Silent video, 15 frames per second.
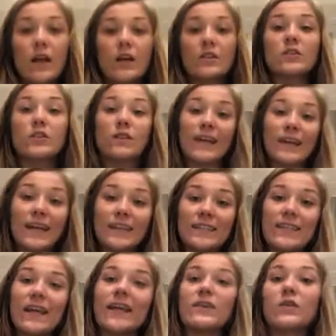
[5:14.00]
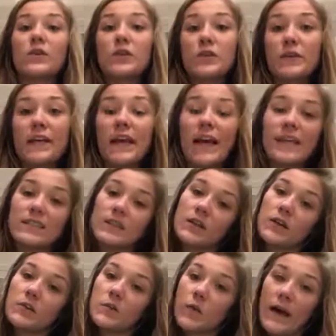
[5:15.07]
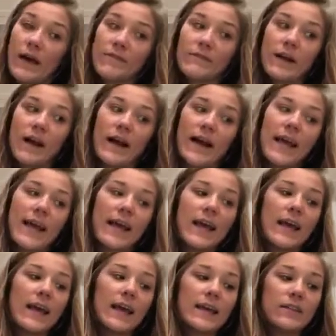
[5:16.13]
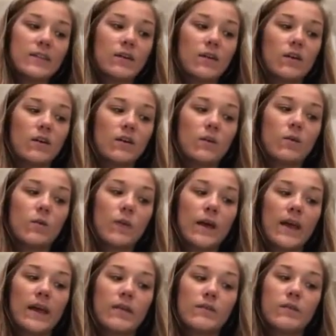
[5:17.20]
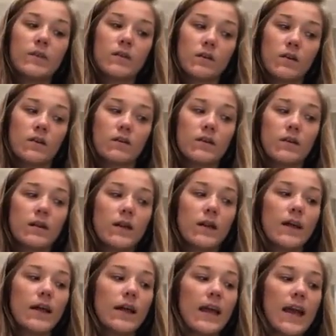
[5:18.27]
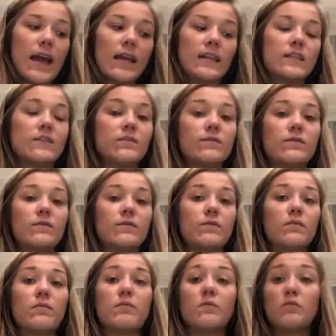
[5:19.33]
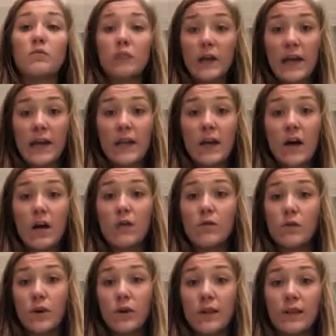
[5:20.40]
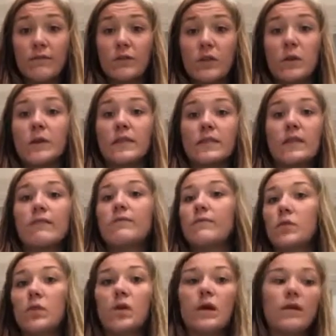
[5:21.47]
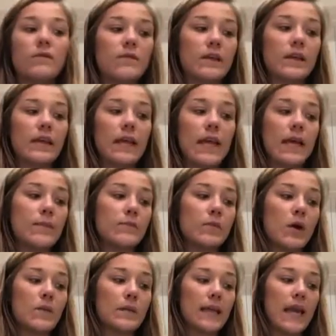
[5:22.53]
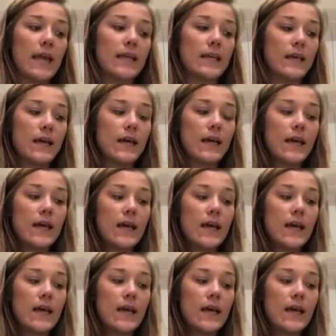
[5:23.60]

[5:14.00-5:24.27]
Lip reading: So like I said, North Korea has their own Wi-Fi. It's called Kwangyong, and it's rid of world influence and full of Kim propaganda.